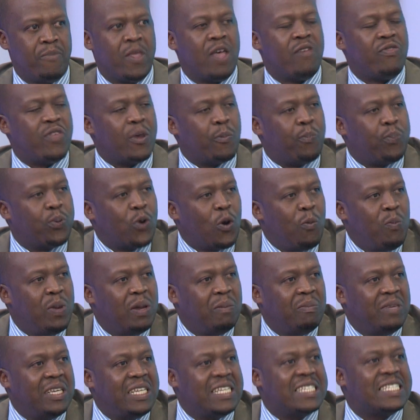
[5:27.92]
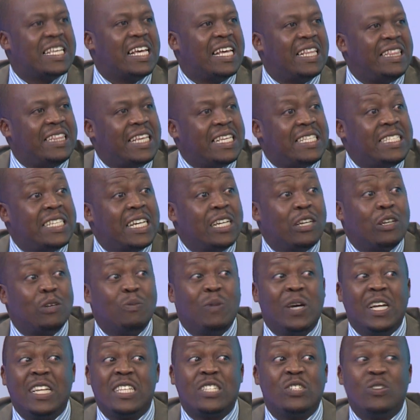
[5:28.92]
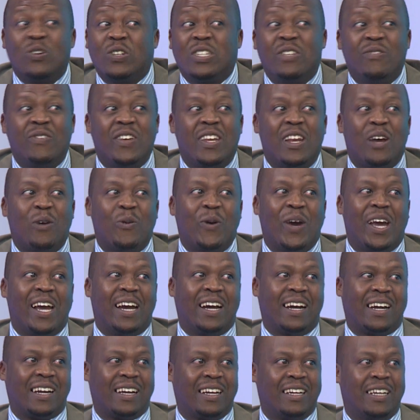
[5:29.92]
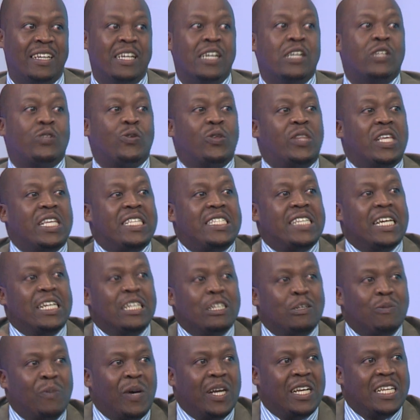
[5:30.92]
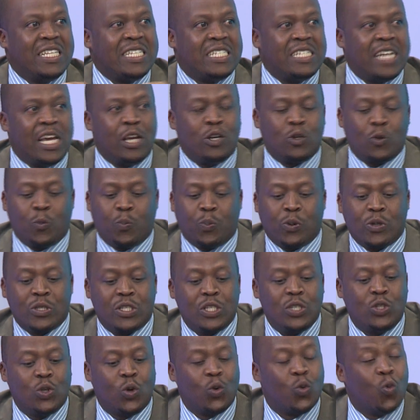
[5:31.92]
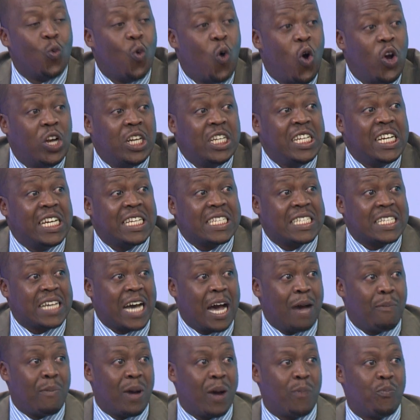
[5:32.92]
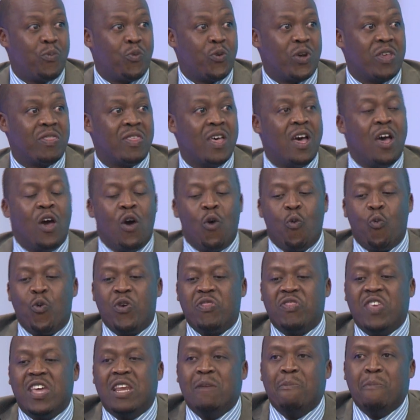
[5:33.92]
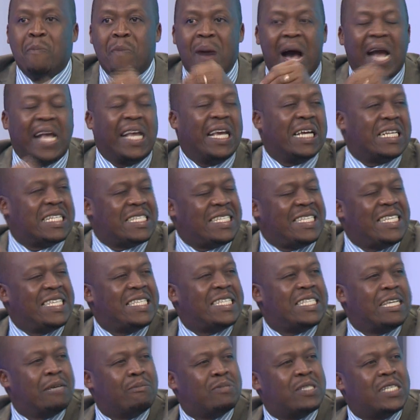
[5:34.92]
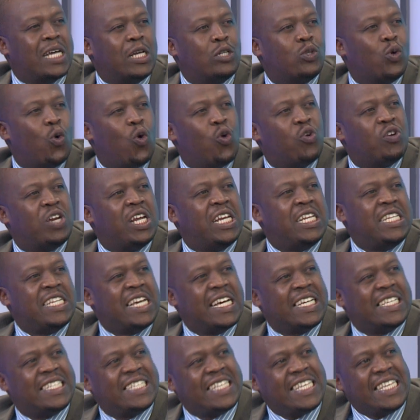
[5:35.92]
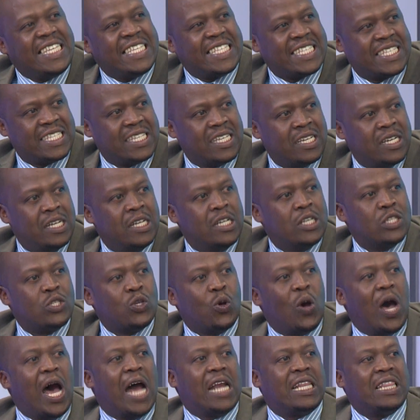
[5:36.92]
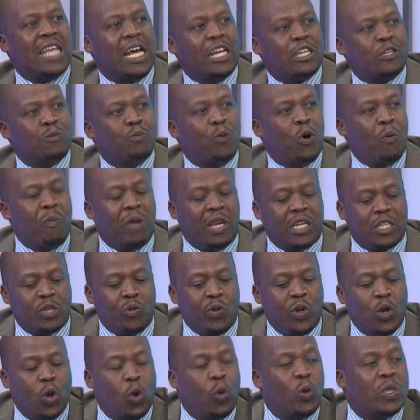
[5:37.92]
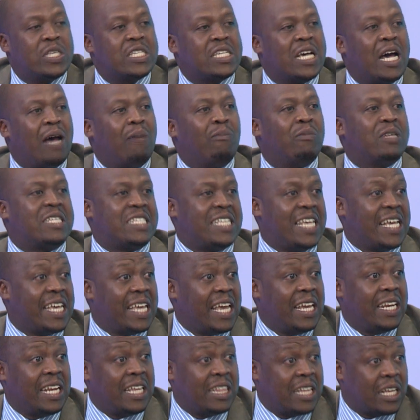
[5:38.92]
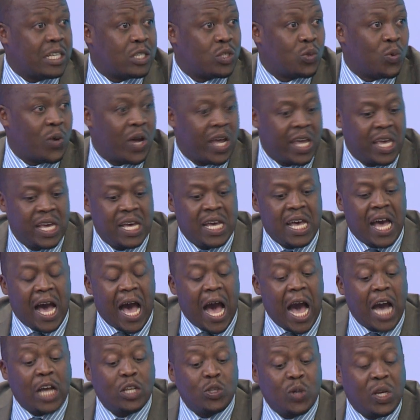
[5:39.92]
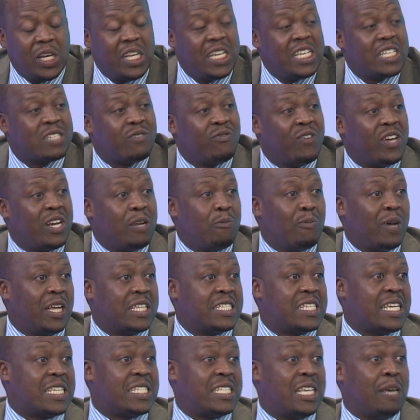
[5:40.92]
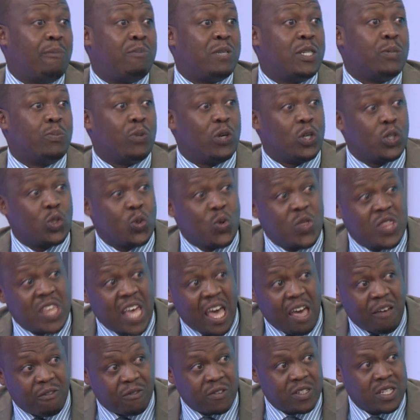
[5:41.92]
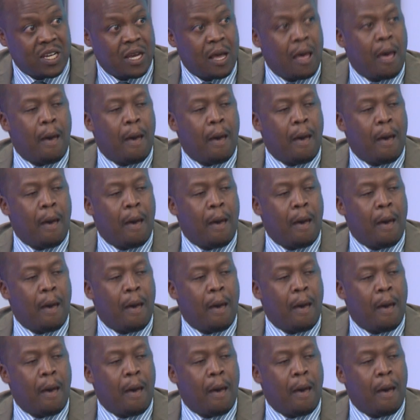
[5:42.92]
The problem is the gentleman is not even aware. So the gentleman is trying to position what he has come up with within market systems that already exist. So at that moment, he will always come second, and that's why actually he's very much susceptible to theft.